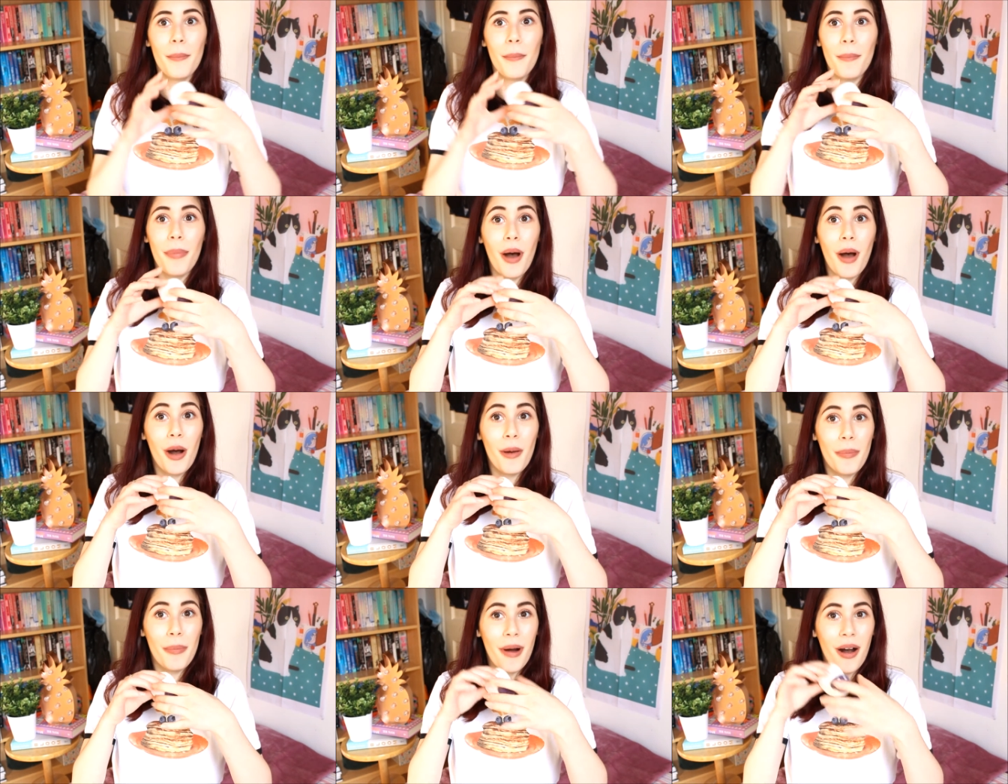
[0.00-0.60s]

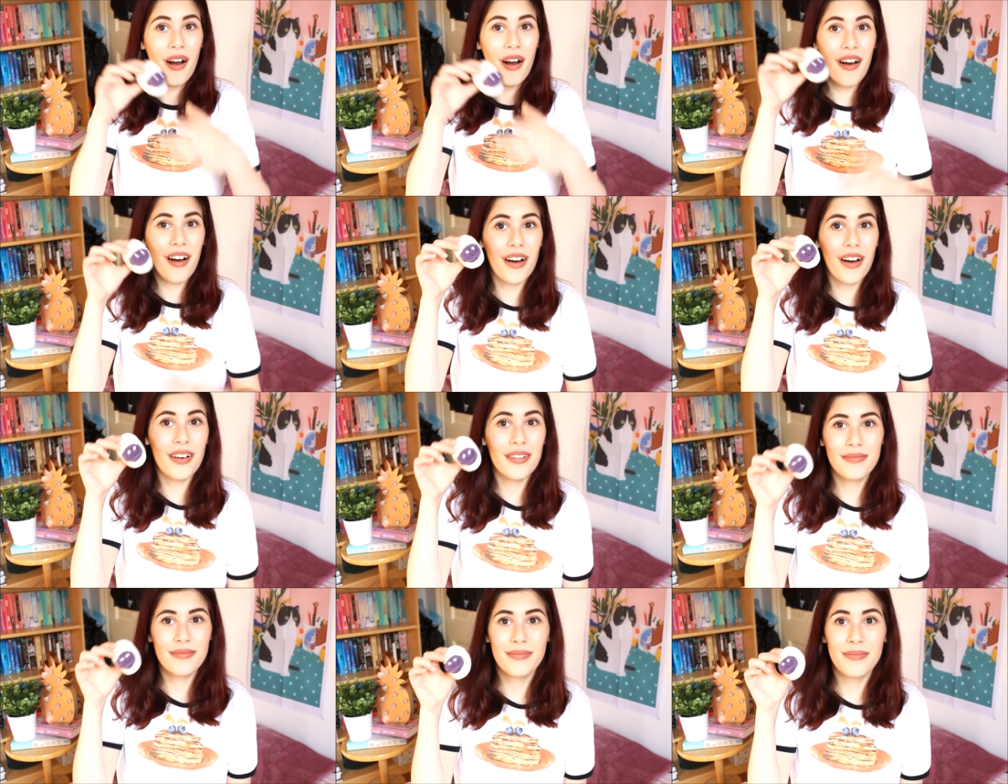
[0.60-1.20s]
Bubble
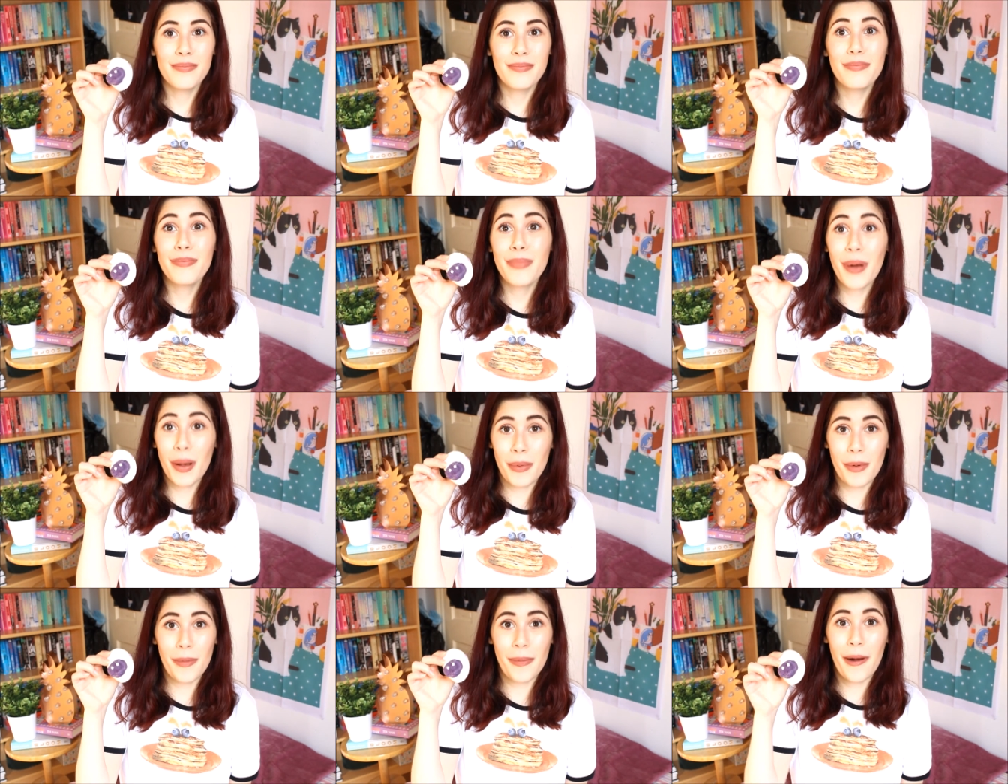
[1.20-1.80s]

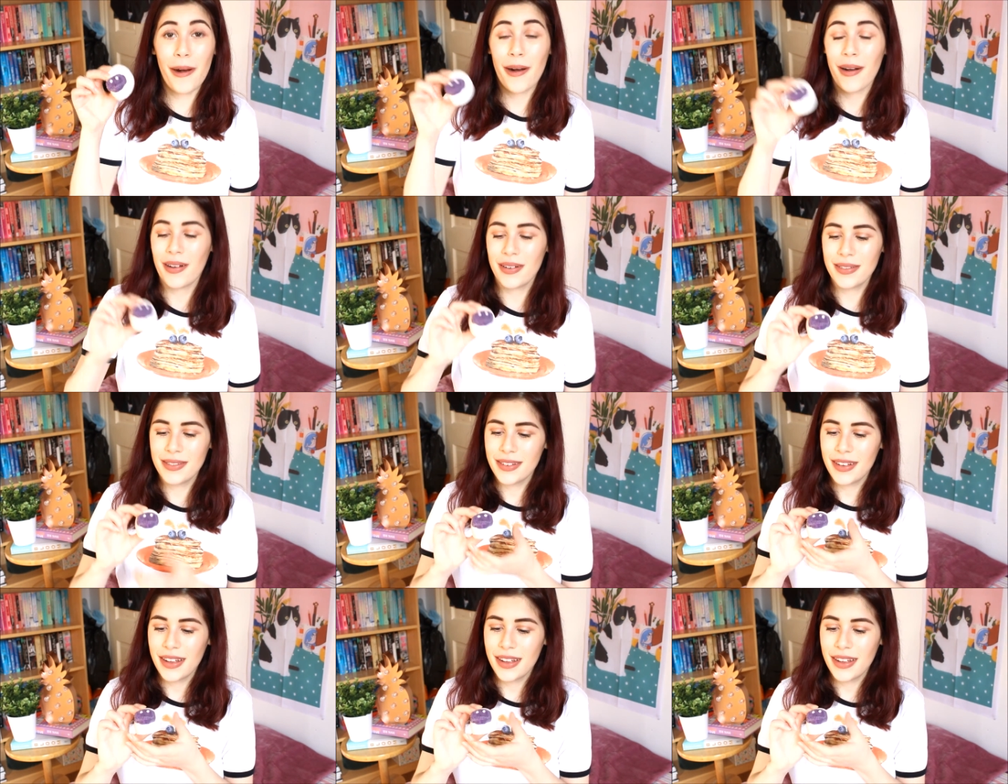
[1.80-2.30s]
Bar.